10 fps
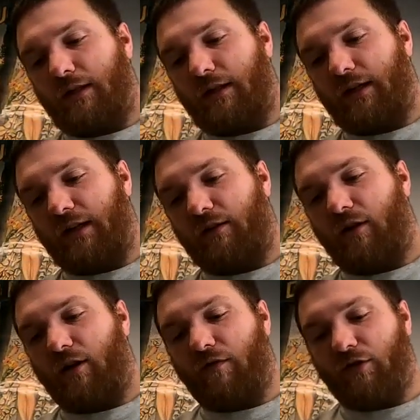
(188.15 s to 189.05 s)
I don't
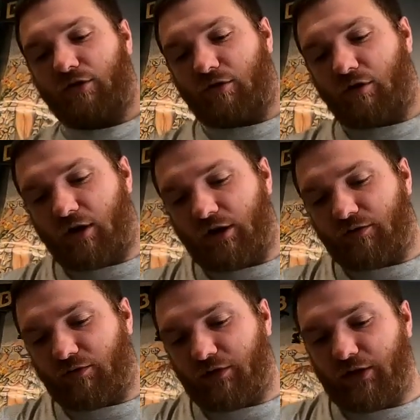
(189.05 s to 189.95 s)
know if those crawls
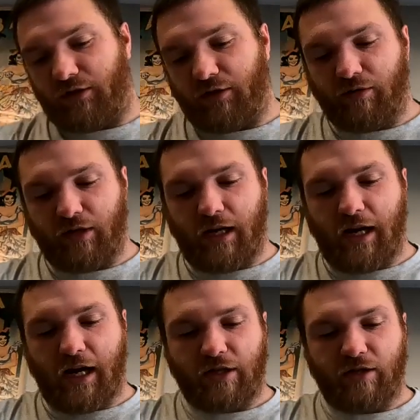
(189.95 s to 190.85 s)
really do any
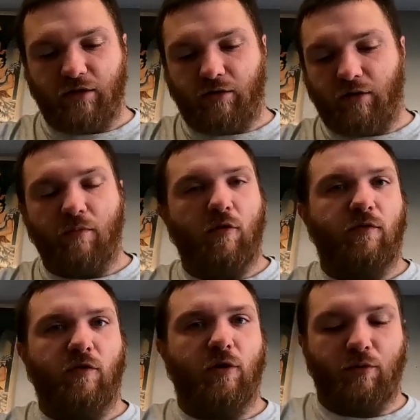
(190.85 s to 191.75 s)
action, or they're more
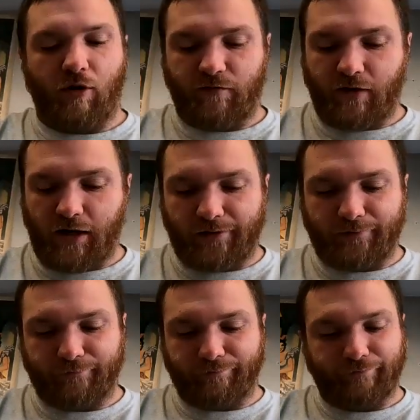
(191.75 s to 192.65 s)
for a profile.
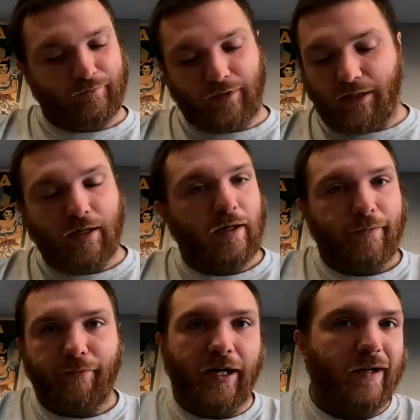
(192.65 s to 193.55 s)

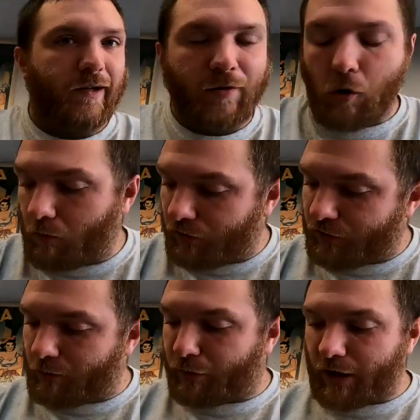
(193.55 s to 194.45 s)
But like normal
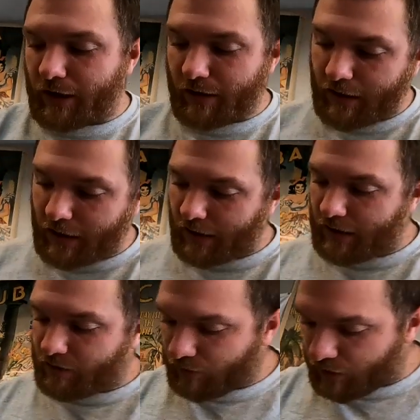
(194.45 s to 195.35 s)
Zoom product, I think I got
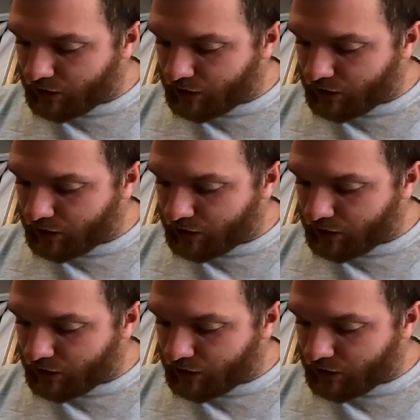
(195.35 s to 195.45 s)
these really